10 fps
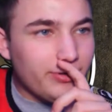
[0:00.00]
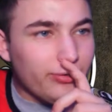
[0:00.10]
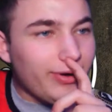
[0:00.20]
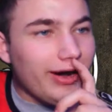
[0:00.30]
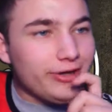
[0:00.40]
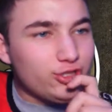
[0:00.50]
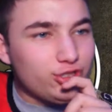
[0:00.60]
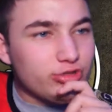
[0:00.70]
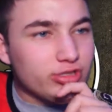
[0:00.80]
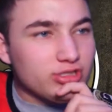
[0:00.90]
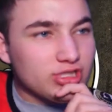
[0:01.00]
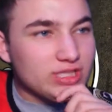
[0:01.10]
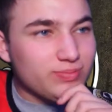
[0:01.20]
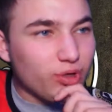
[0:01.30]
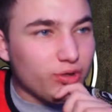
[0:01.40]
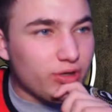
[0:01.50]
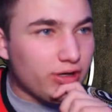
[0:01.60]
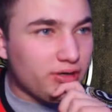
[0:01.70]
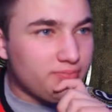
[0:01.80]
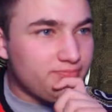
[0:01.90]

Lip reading: Wow, his shoe just exploded on him.